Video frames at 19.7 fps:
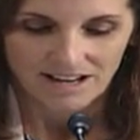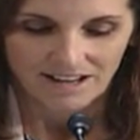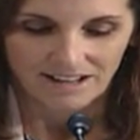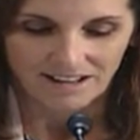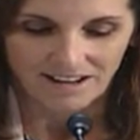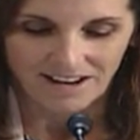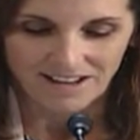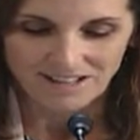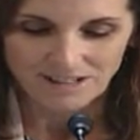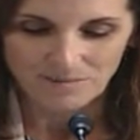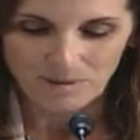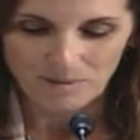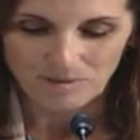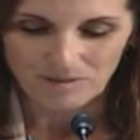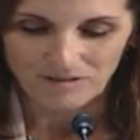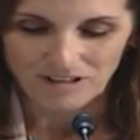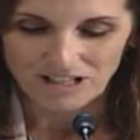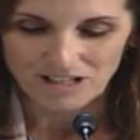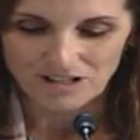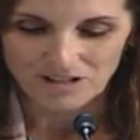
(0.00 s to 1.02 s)
a consummate
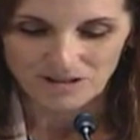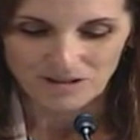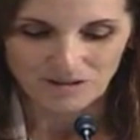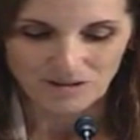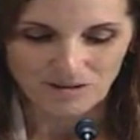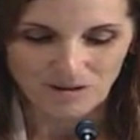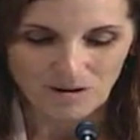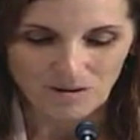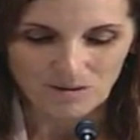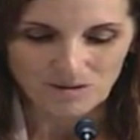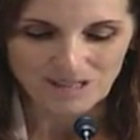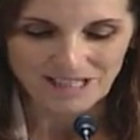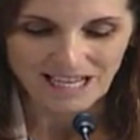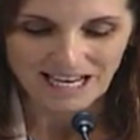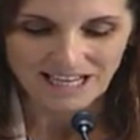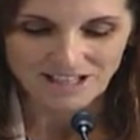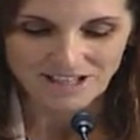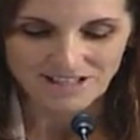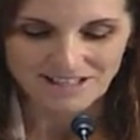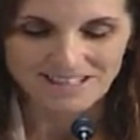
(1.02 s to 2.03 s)
professional who knows the
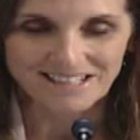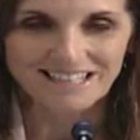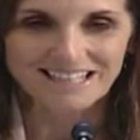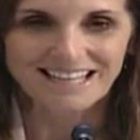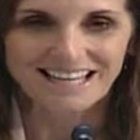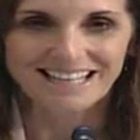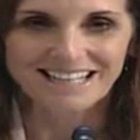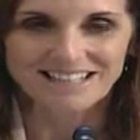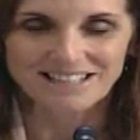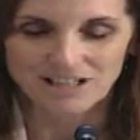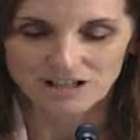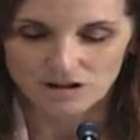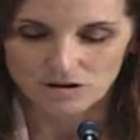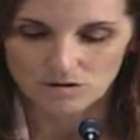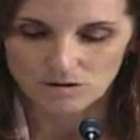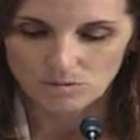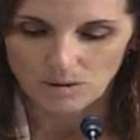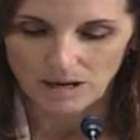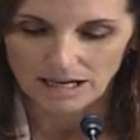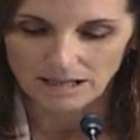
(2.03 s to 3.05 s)
agency and its
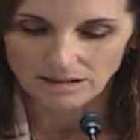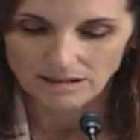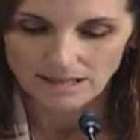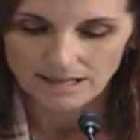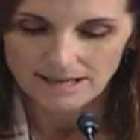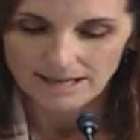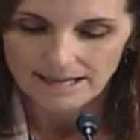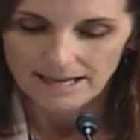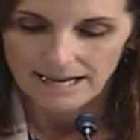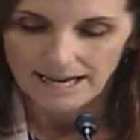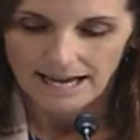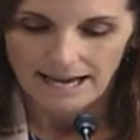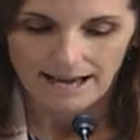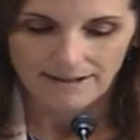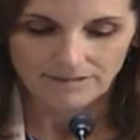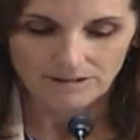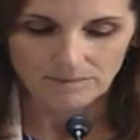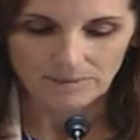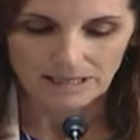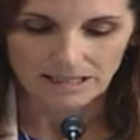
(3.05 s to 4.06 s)
issues well,
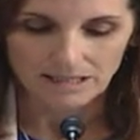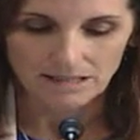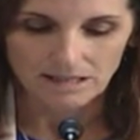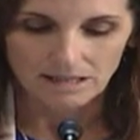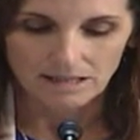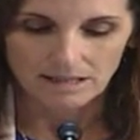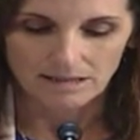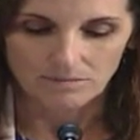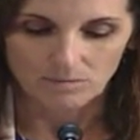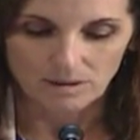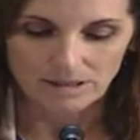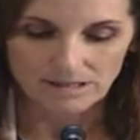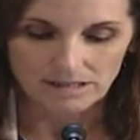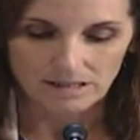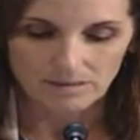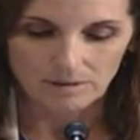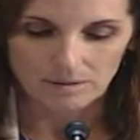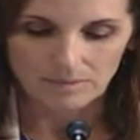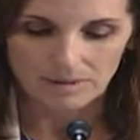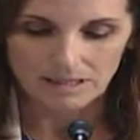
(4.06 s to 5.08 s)
having been with
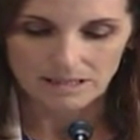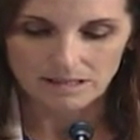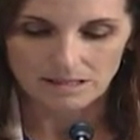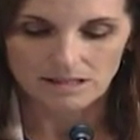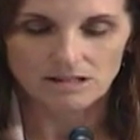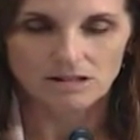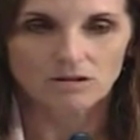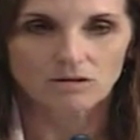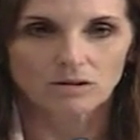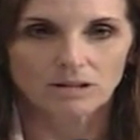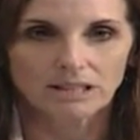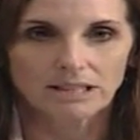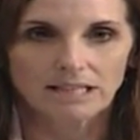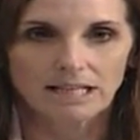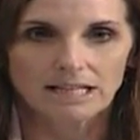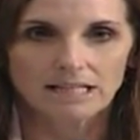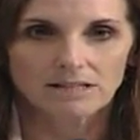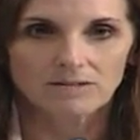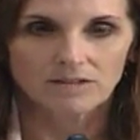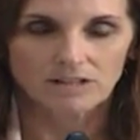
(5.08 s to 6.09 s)
CBP since the early
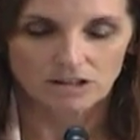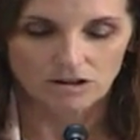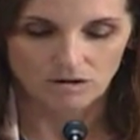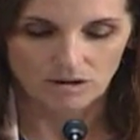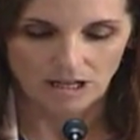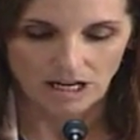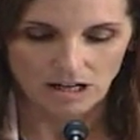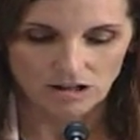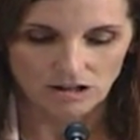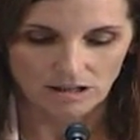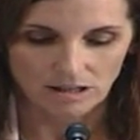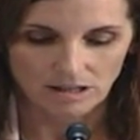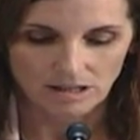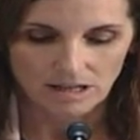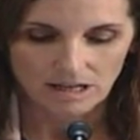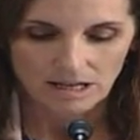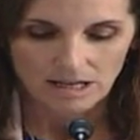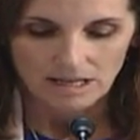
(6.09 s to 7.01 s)
days of its creation.